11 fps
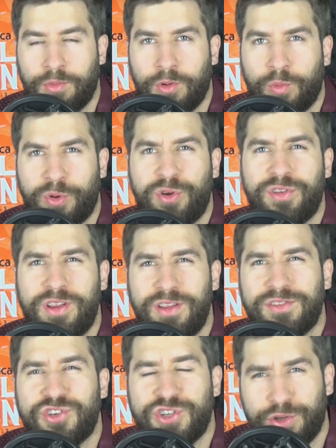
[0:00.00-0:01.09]
What you're seeing is
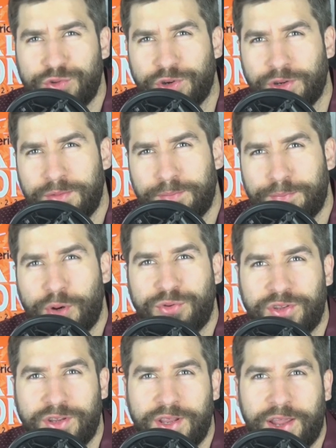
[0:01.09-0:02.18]
children
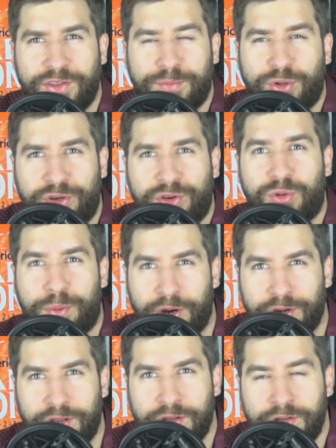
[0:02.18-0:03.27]
posing as a political
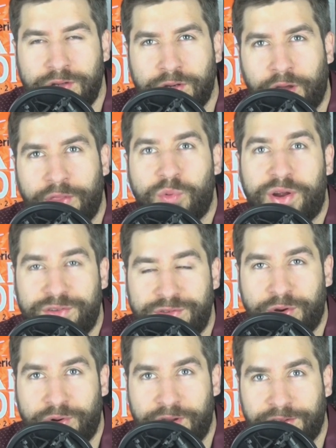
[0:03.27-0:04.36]
party, otherwise
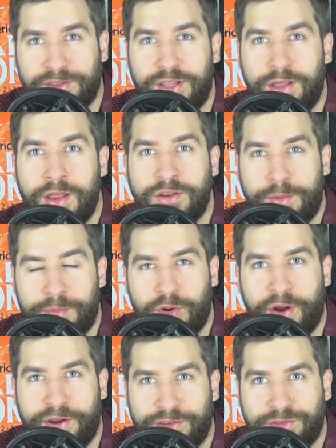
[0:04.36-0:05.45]
known as the
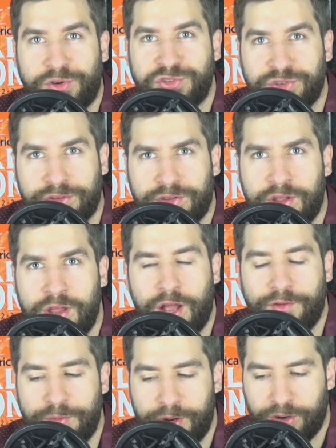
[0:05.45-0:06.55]
Democratic Socialists of
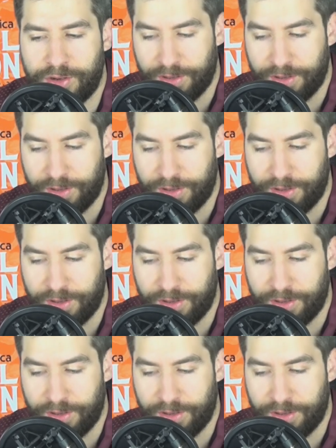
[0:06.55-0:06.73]
America.